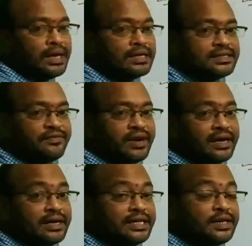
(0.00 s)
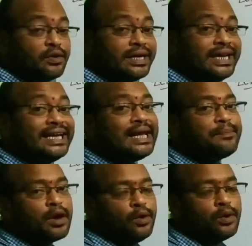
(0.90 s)
is different. 0 degree
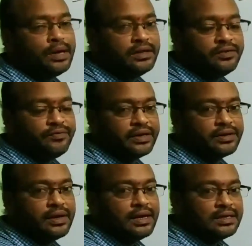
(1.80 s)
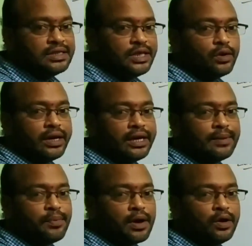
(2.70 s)
polynomial is different. 0
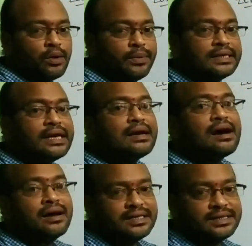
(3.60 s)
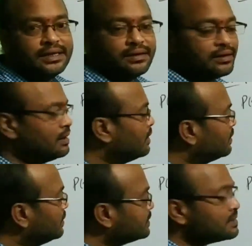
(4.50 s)
degree polynomial is a constant.
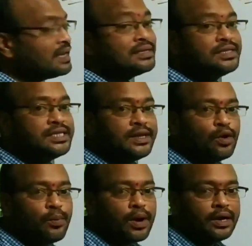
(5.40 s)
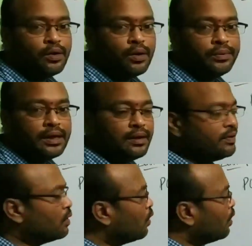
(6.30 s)
This is a 0 polynomial.
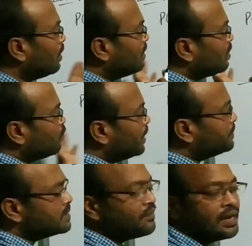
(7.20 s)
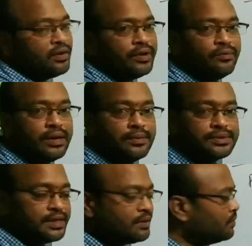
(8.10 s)
When all the coefficient value will become
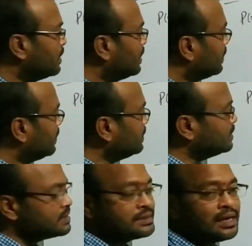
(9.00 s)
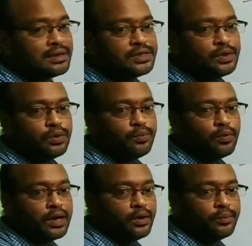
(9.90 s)
0, then this is a 0
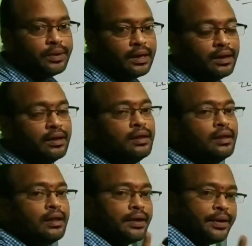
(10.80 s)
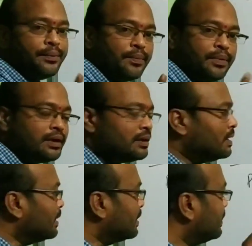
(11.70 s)
polynomial. Remember
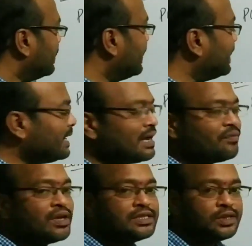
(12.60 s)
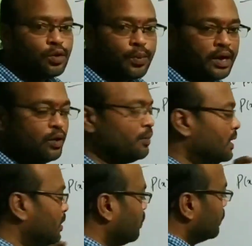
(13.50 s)
the degree of the 0
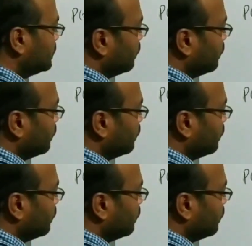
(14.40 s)
polynomial. Once